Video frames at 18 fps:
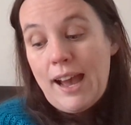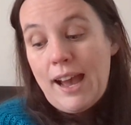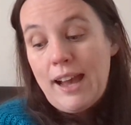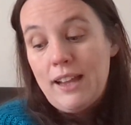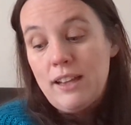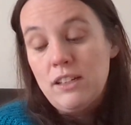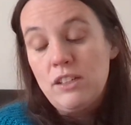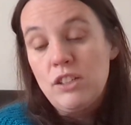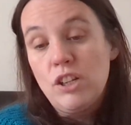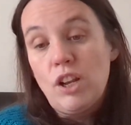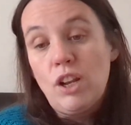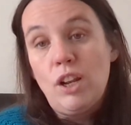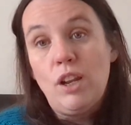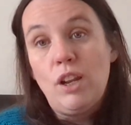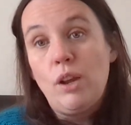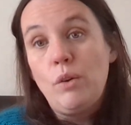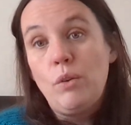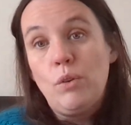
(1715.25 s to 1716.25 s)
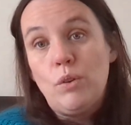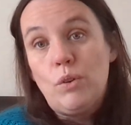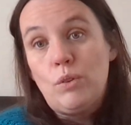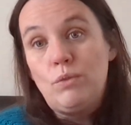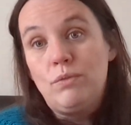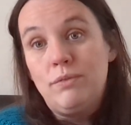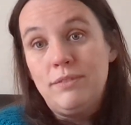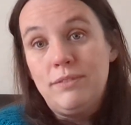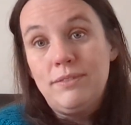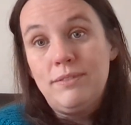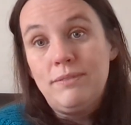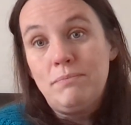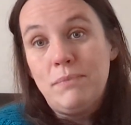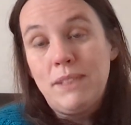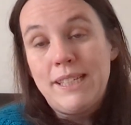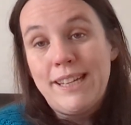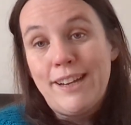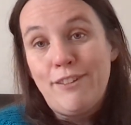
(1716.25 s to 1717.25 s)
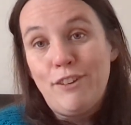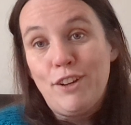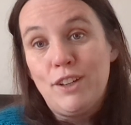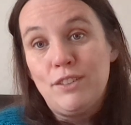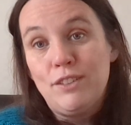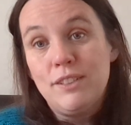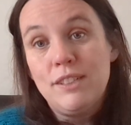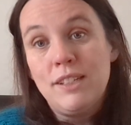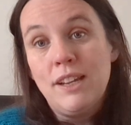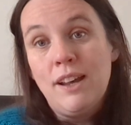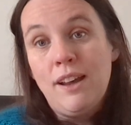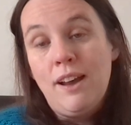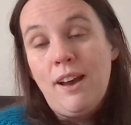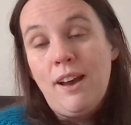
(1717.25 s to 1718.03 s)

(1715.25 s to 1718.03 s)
and local materials.